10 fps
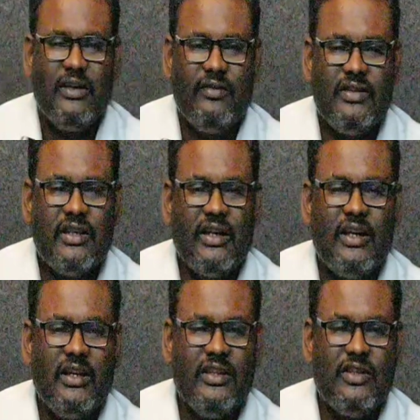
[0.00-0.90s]
which are
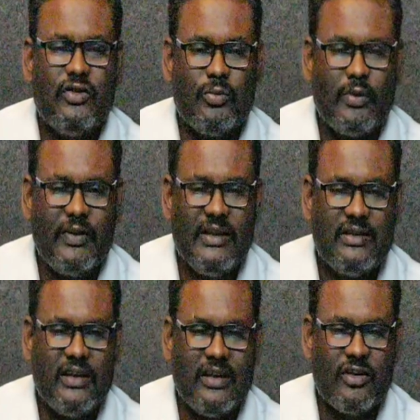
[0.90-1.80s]
under the supervised
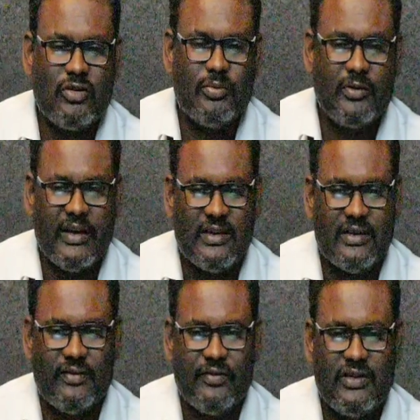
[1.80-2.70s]
and
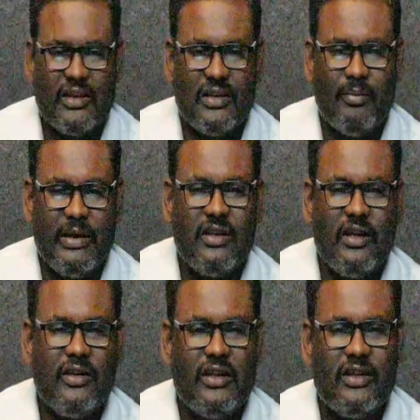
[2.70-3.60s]
unsupervised, which are the best
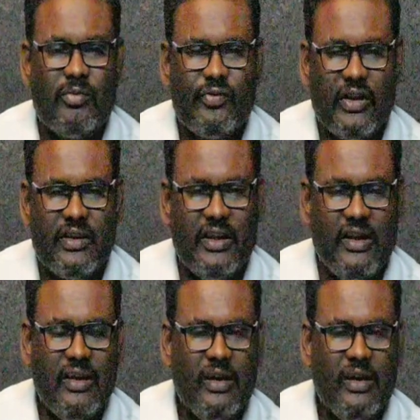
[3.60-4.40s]
algorithms for the